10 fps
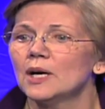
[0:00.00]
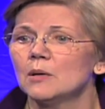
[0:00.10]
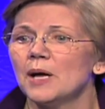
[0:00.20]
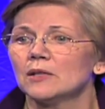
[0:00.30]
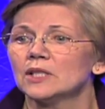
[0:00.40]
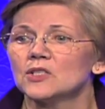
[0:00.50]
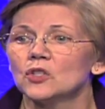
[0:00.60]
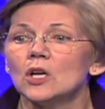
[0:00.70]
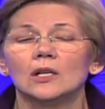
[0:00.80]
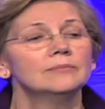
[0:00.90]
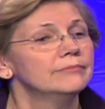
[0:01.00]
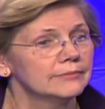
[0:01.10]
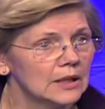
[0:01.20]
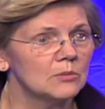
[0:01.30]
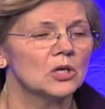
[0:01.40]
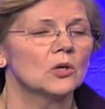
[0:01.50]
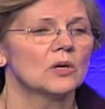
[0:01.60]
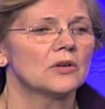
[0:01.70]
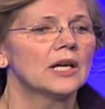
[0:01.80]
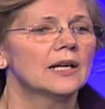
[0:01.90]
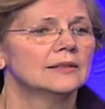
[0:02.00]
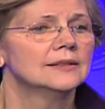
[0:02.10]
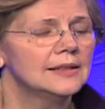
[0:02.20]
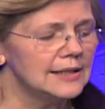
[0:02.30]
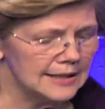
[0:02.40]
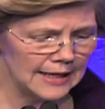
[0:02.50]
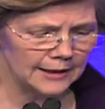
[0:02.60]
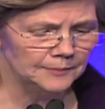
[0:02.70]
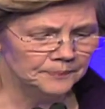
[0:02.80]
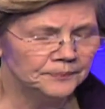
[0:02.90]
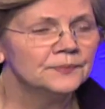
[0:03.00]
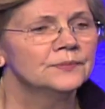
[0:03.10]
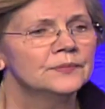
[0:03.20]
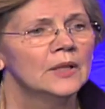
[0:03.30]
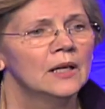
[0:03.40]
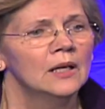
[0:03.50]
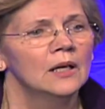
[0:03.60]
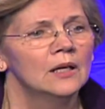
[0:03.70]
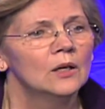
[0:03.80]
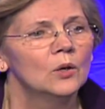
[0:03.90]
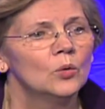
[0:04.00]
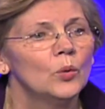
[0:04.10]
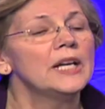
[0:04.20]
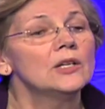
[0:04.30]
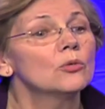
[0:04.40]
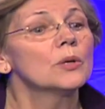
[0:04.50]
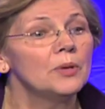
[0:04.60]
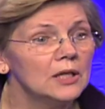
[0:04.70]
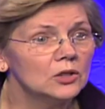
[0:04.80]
about this law. I'm going to quote again. He said, we need to repeal